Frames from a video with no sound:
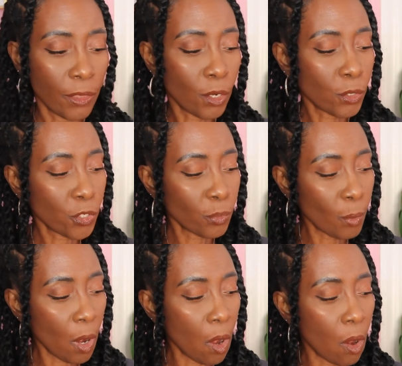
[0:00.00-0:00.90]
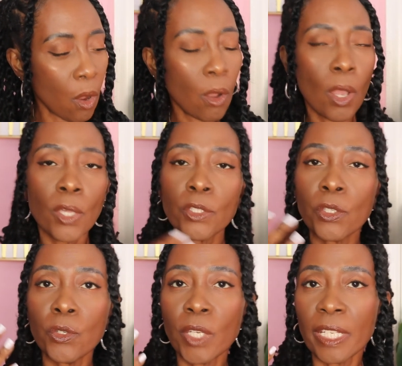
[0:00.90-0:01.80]
They're small, so
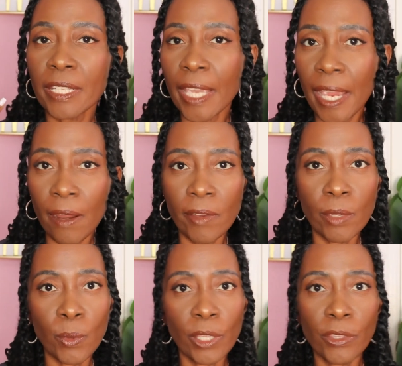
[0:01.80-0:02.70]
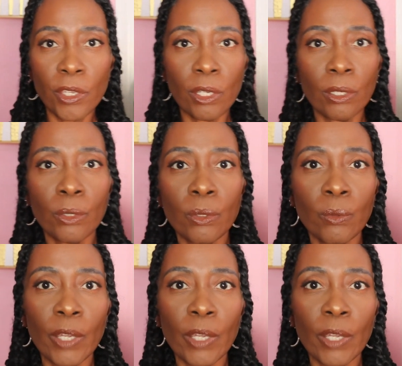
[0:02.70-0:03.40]
you can carry with you